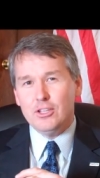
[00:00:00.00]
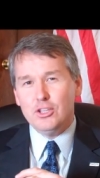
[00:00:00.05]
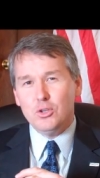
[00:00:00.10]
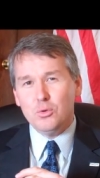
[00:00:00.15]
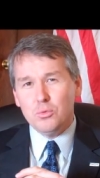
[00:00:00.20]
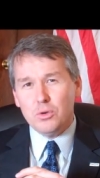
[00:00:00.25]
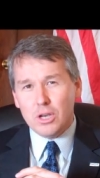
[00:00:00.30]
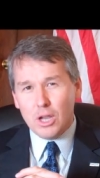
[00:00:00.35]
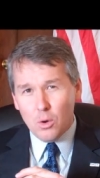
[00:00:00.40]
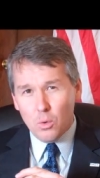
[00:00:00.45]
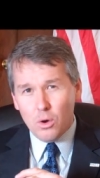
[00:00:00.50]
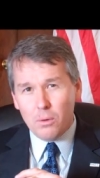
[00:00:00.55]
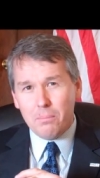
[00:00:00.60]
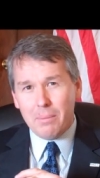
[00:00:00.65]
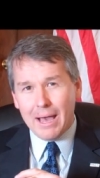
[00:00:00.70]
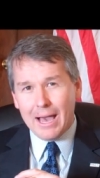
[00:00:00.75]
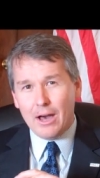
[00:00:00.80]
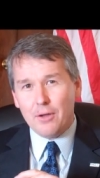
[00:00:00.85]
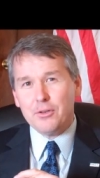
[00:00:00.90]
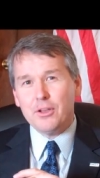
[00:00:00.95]
You know
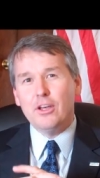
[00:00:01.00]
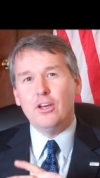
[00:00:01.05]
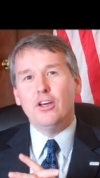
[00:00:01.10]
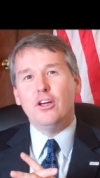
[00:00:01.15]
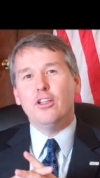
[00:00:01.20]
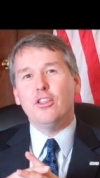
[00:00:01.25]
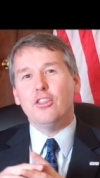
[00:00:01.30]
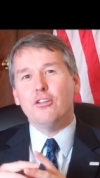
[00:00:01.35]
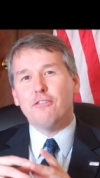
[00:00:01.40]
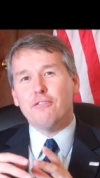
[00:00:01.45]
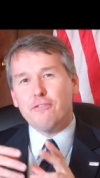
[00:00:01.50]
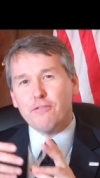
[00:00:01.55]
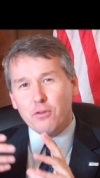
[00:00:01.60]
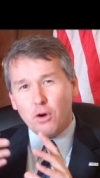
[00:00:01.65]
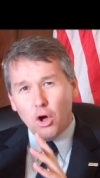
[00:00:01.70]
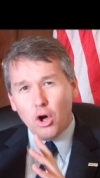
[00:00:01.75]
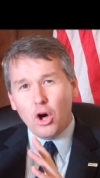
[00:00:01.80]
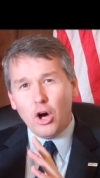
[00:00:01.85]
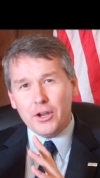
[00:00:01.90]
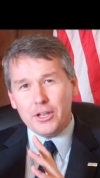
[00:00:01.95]
about the
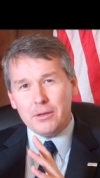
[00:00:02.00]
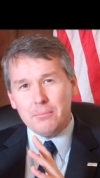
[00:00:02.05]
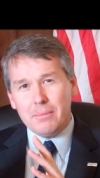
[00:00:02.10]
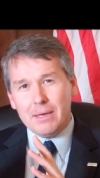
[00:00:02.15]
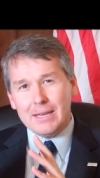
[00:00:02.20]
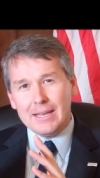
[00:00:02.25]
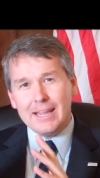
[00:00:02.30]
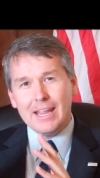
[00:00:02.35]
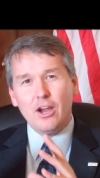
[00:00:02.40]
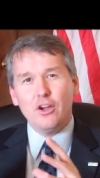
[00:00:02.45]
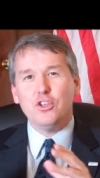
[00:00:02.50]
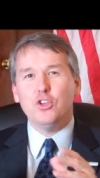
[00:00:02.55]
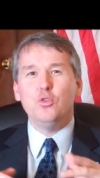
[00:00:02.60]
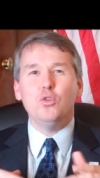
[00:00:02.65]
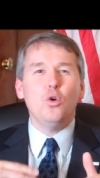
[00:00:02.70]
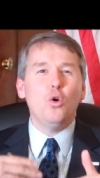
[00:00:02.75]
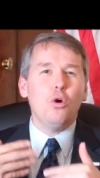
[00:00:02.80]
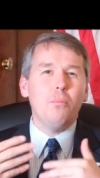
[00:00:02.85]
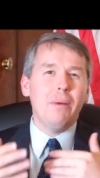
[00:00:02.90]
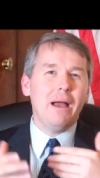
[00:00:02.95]
fraud in Medicare. You
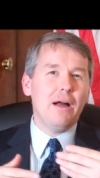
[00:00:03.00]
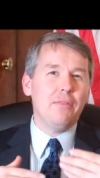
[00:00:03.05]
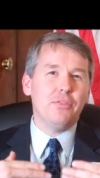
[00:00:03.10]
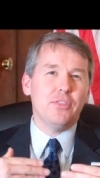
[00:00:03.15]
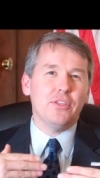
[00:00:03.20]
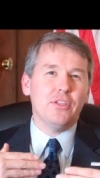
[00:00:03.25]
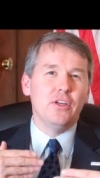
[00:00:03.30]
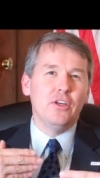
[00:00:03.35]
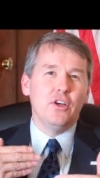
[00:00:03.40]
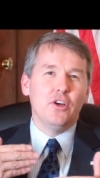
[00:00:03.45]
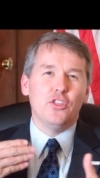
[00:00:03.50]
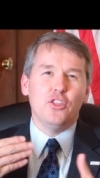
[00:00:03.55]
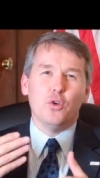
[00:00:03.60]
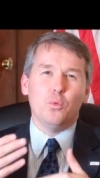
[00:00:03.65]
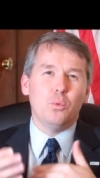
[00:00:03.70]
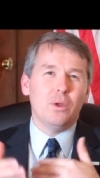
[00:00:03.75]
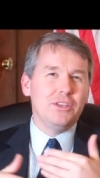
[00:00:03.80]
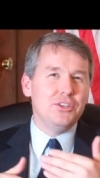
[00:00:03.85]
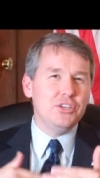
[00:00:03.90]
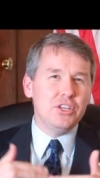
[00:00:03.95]
know about the, the
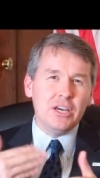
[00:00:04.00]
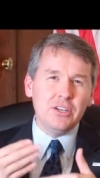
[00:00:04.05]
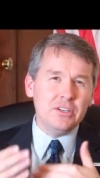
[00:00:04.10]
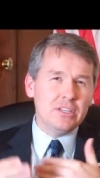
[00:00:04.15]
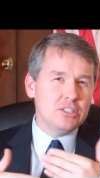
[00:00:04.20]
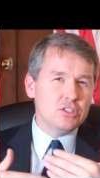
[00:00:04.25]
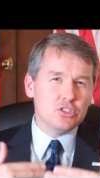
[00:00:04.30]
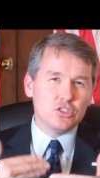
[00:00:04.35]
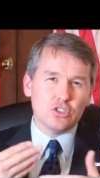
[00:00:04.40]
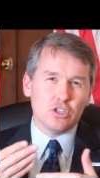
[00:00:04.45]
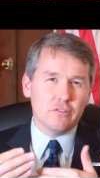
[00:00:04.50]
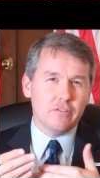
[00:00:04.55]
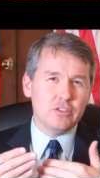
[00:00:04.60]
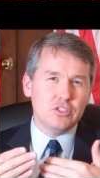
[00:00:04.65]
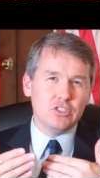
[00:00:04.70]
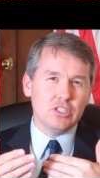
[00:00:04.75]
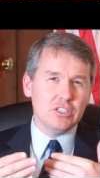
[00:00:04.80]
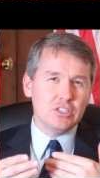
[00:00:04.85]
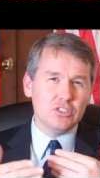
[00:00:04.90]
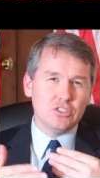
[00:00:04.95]
redundant
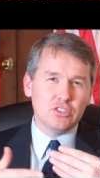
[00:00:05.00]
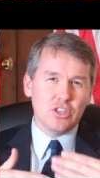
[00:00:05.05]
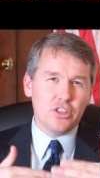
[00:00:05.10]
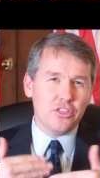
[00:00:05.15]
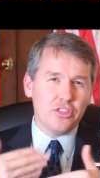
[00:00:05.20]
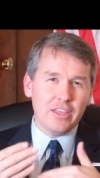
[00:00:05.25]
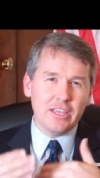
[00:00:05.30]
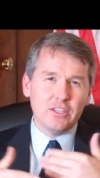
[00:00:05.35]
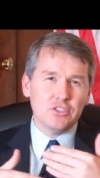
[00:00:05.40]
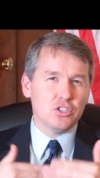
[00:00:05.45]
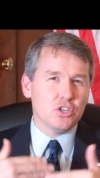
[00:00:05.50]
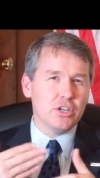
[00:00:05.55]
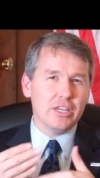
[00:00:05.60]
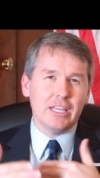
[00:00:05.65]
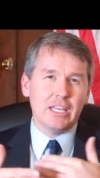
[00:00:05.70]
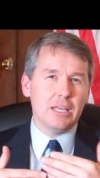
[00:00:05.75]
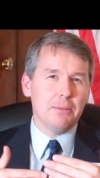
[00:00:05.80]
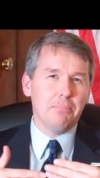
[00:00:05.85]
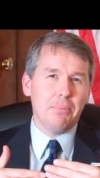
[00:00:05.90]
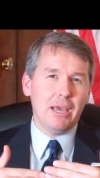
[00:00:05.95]
services, the things that are
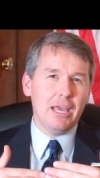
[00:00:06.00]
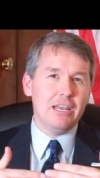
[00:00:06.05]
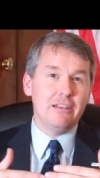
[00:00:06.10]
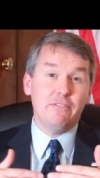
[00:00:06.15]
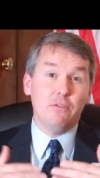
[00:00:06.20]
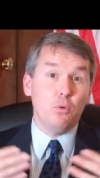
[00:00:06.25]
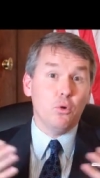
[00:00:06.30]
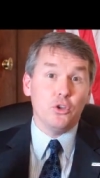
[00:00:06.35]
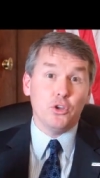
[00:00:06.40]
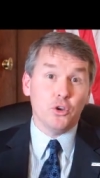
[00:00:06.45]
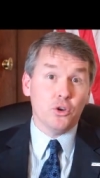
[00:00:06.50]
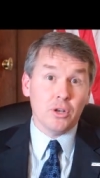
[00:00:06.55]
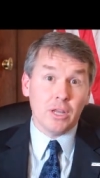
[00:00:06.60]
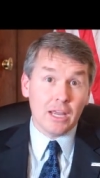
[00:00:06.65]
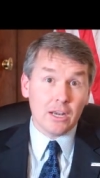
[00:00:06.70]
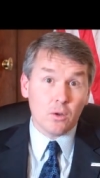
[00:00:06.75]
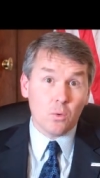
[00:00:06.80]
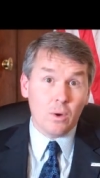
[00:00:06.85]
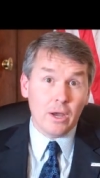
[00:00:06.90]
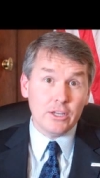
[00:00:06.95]
getting paid for, and you're
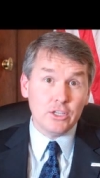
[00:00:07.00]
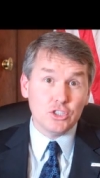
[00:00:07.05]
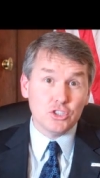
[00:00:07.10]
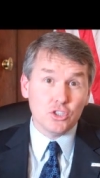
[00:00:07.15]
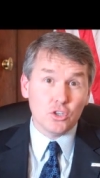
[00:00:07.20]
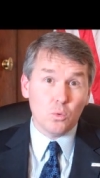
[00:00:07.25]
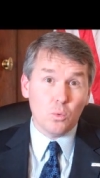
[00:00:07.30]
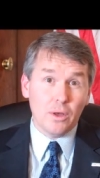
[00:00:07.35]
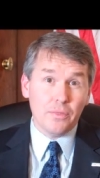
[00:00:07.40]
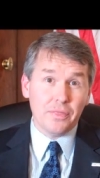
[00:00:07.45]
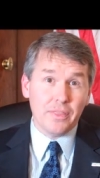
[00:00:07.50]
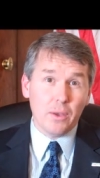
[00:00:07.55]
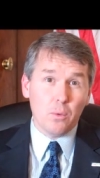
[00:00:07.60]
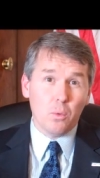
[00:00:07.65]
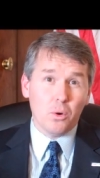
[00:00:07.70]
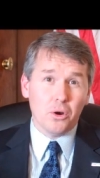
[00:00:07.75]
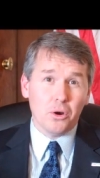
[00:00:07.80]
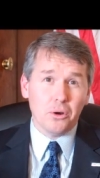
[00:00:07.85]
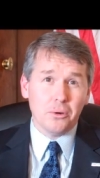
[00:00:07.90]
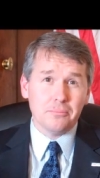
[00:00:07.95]
not quite sure what they
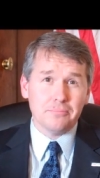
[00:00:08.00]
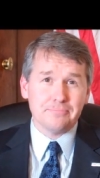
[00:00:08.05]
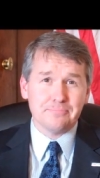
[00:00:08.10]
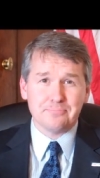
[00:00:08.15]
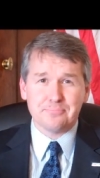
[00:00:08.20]
were.